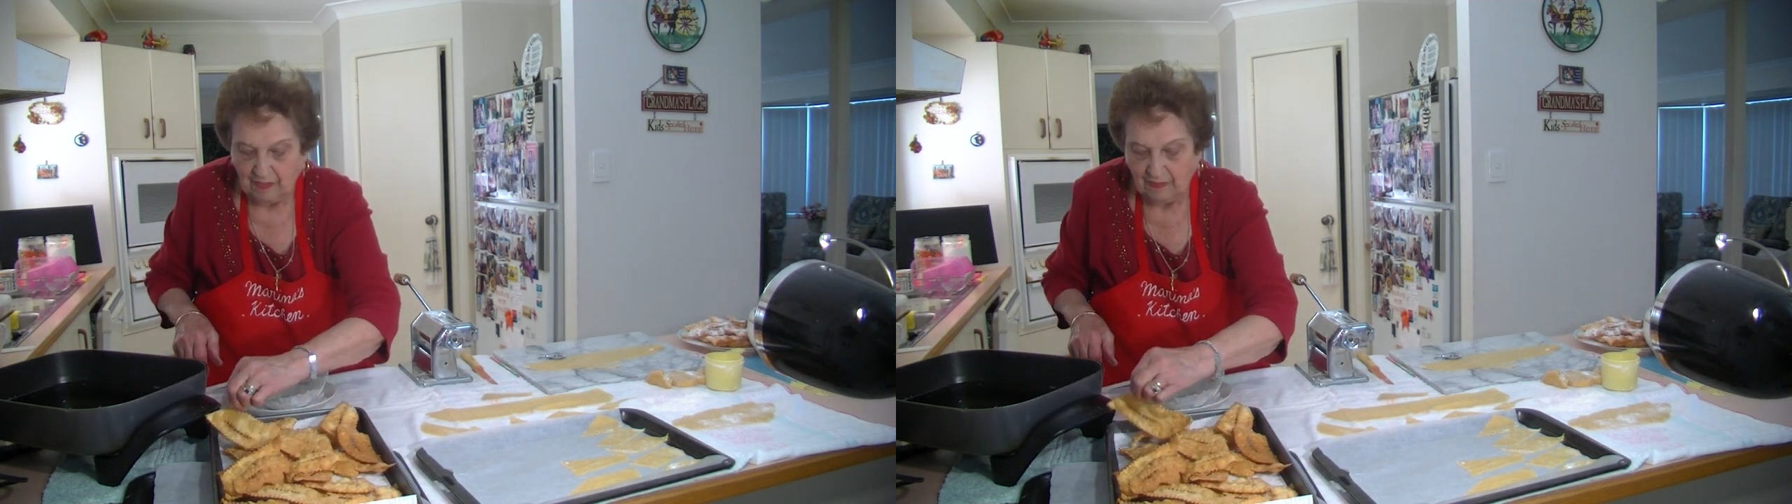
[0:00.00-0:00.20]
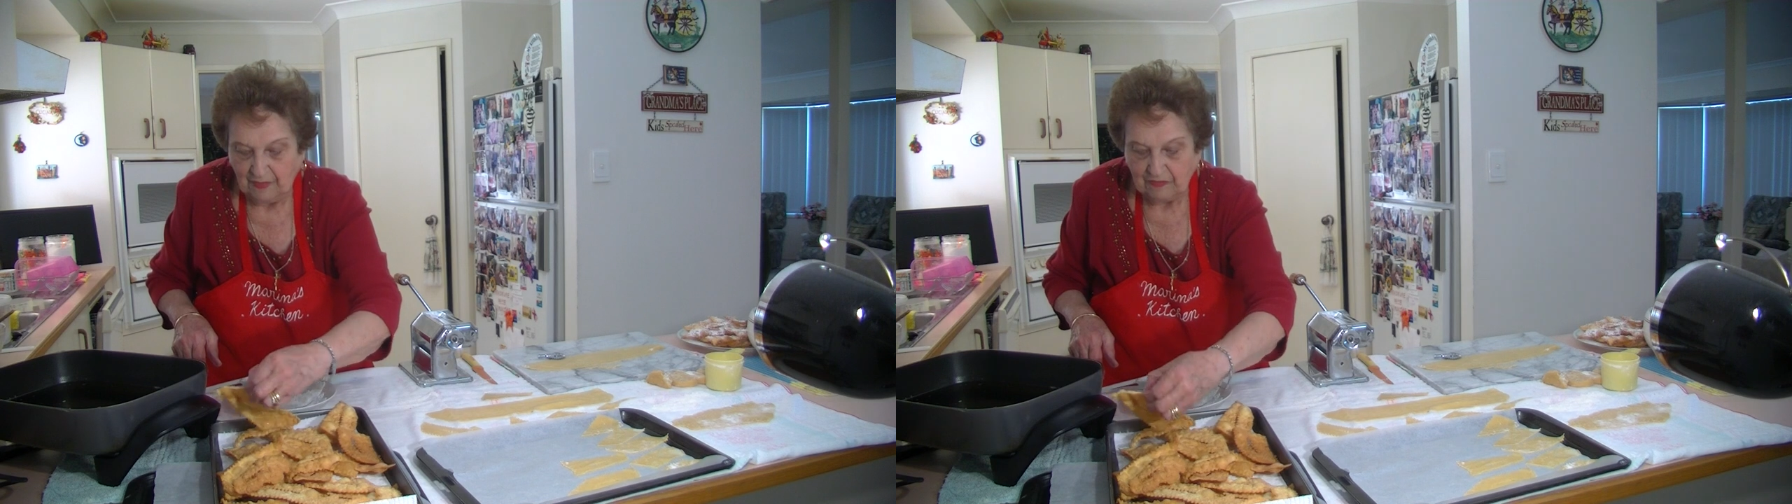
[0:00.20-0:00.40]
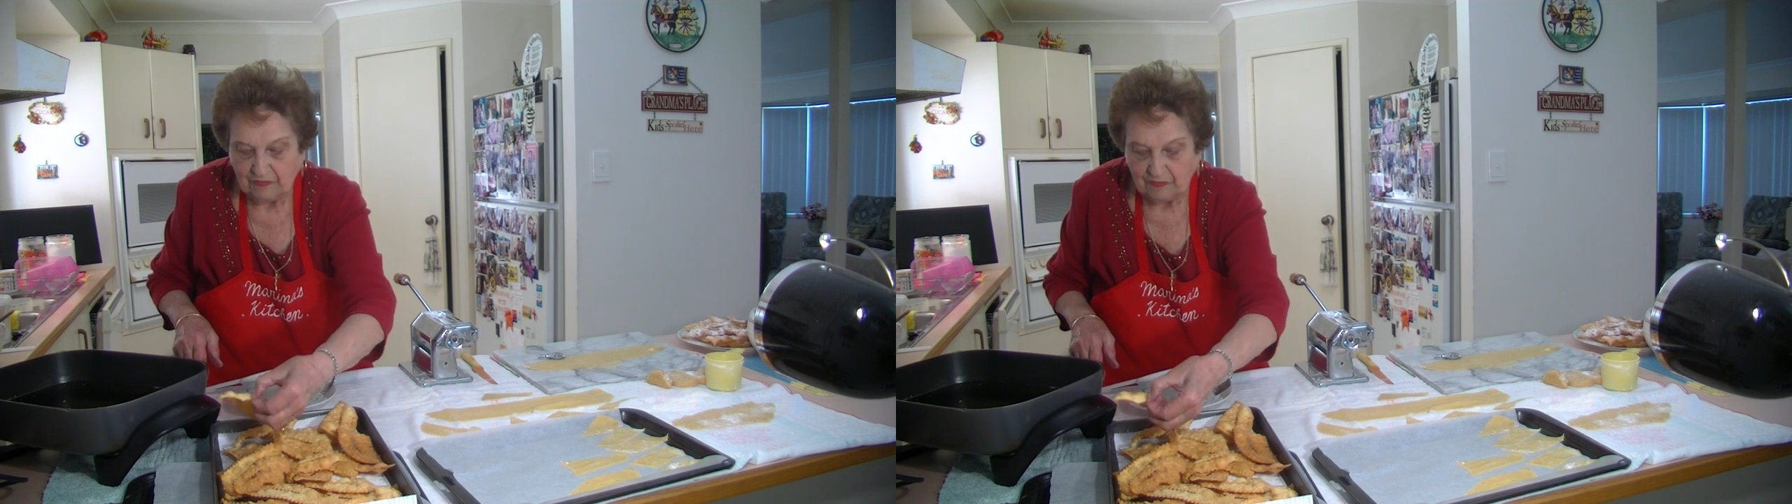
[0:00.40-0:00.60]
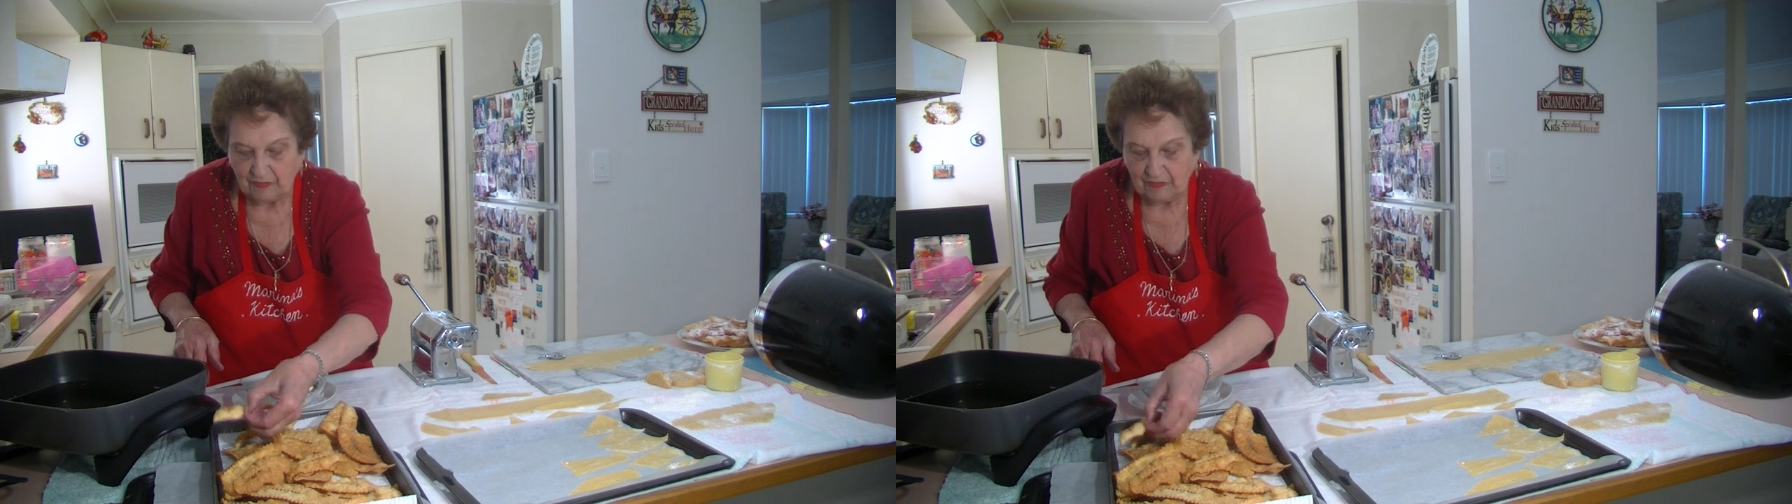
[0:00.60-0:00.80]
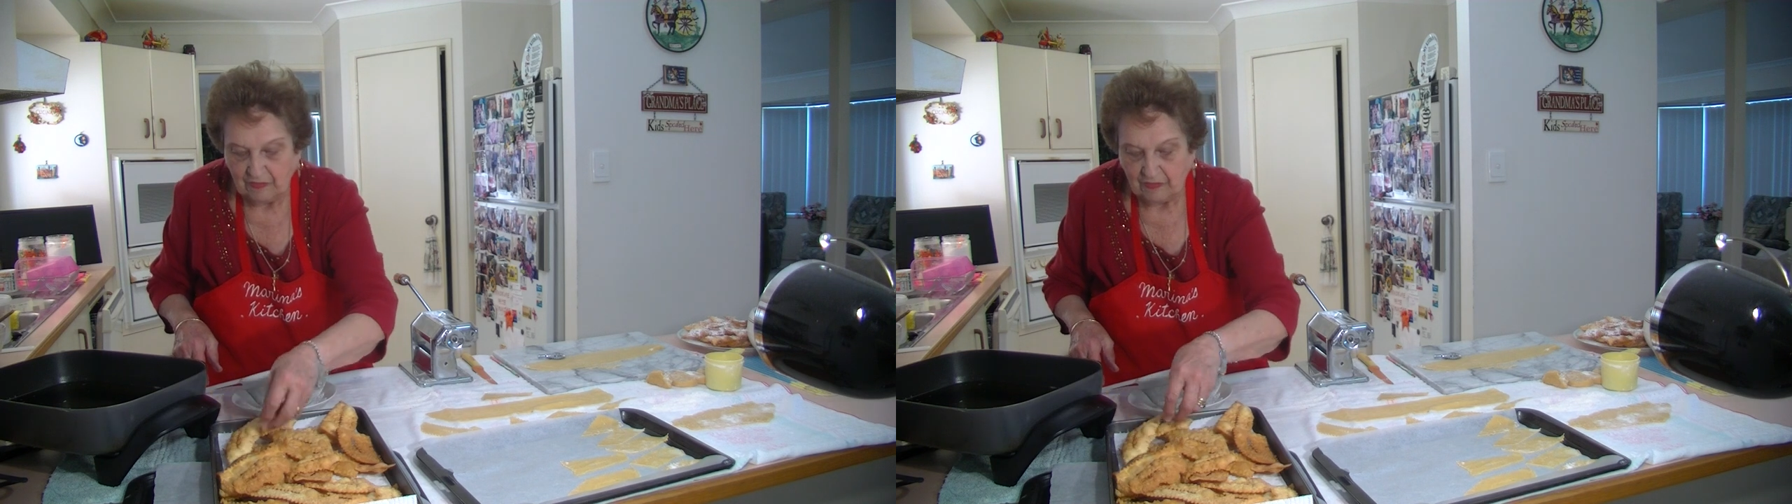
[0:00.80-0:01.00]
And that's,
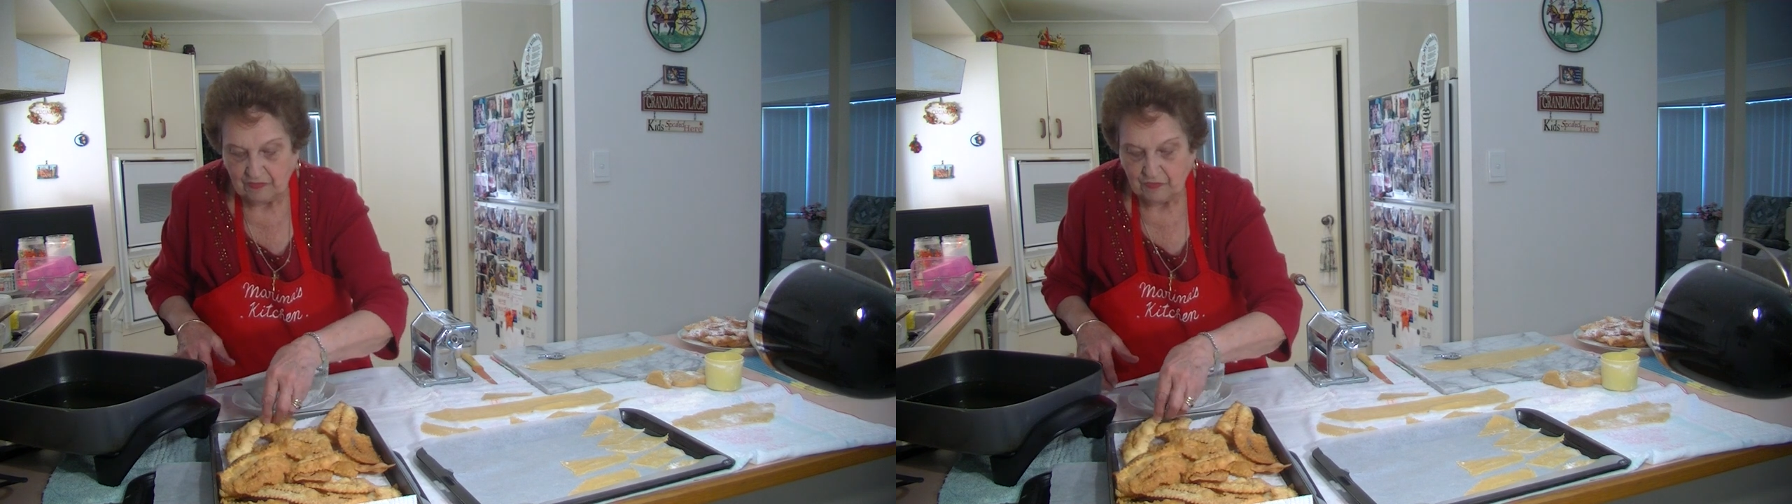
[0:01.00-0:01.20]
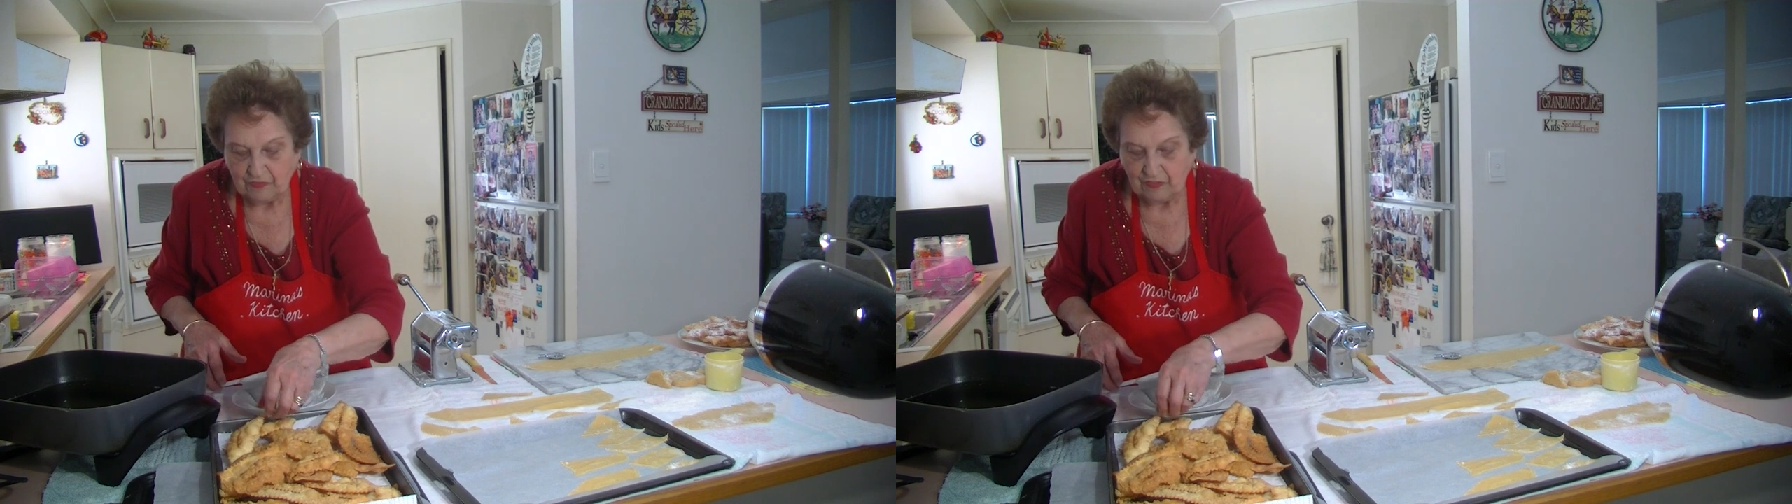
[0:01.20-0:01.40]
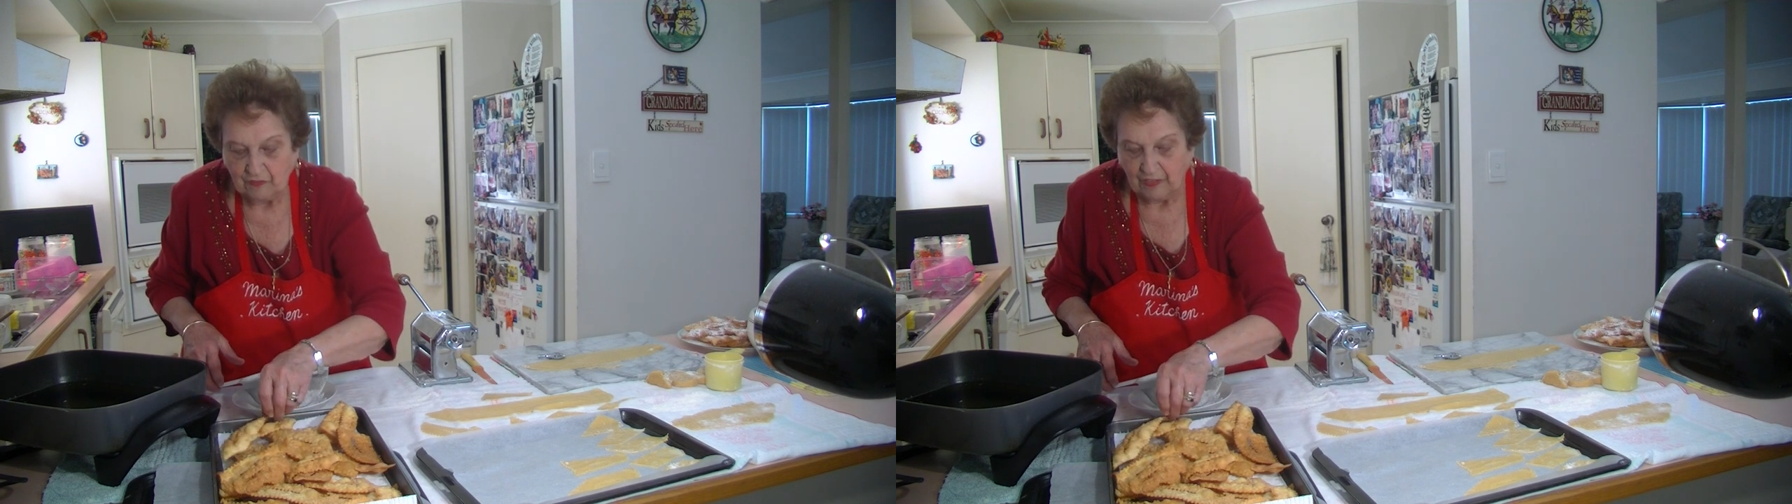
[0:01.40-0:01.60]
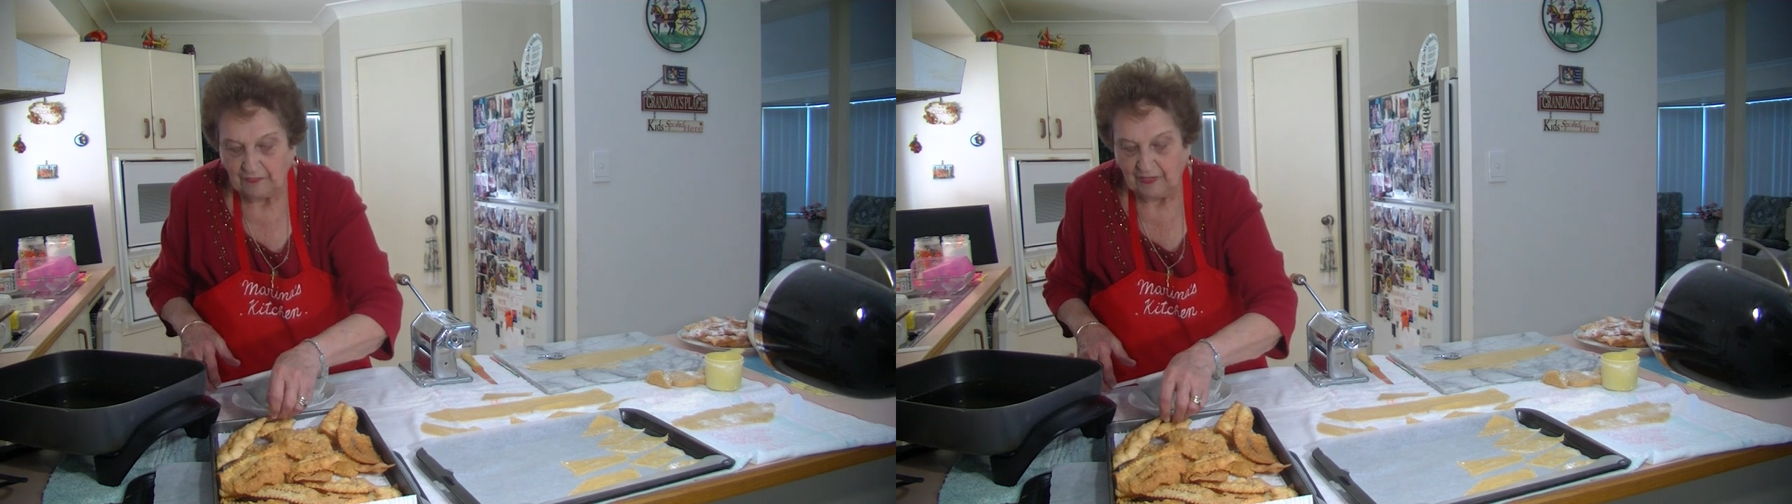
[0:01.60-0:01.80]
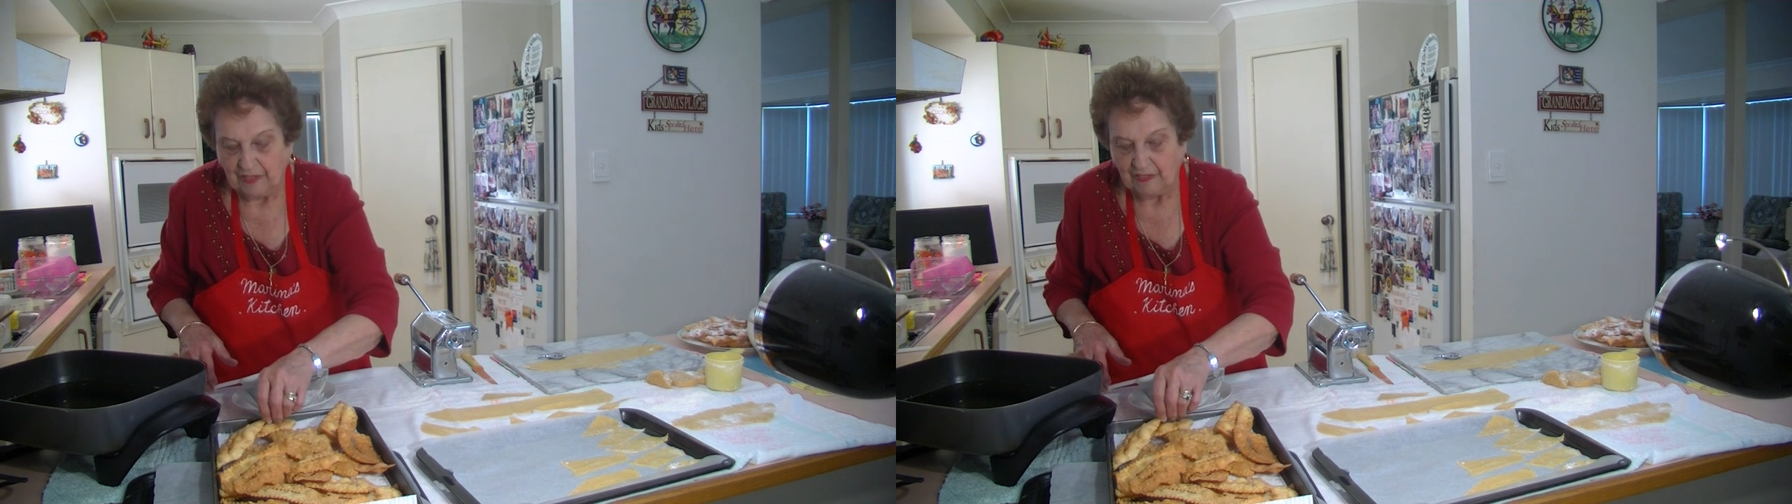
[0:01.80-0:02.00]
look
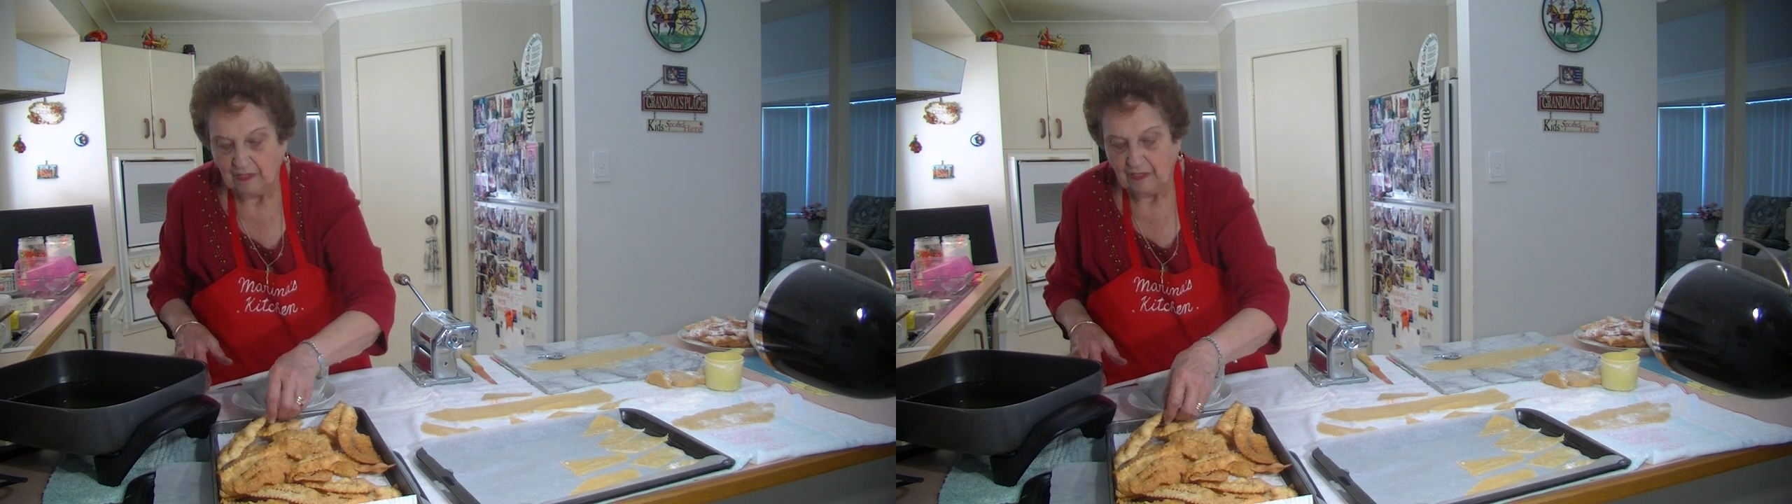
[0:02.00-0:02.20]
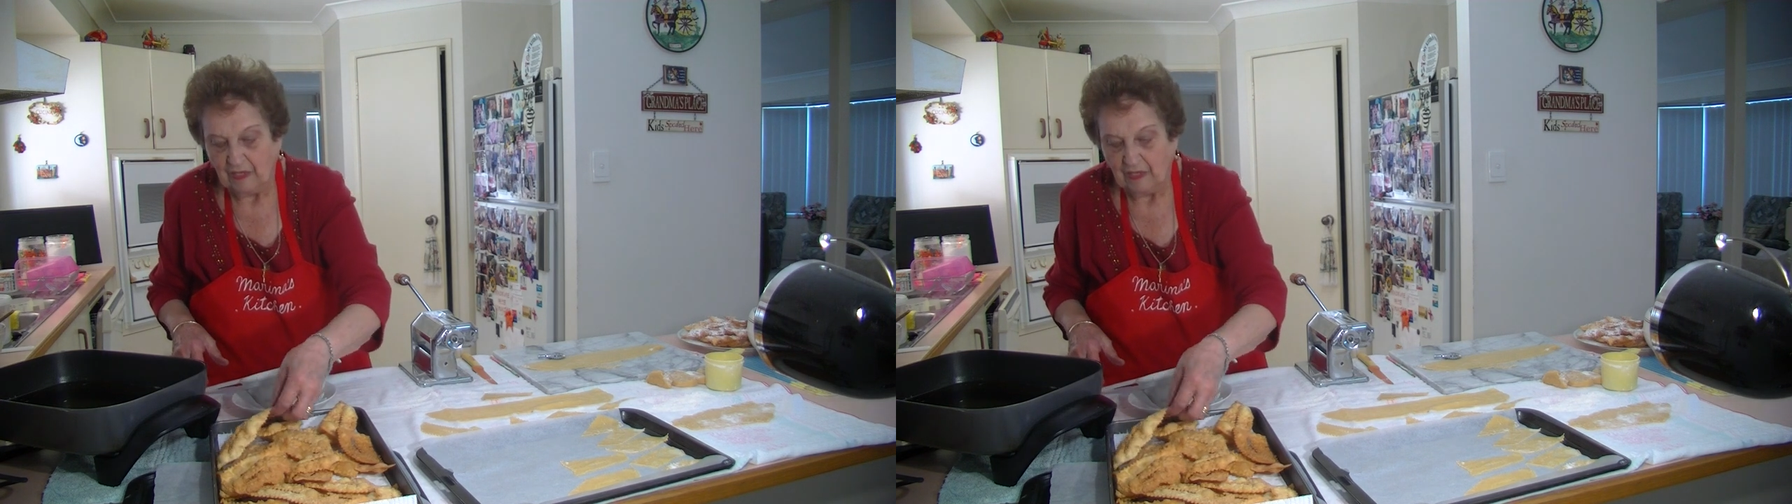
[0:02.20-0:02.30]
at that,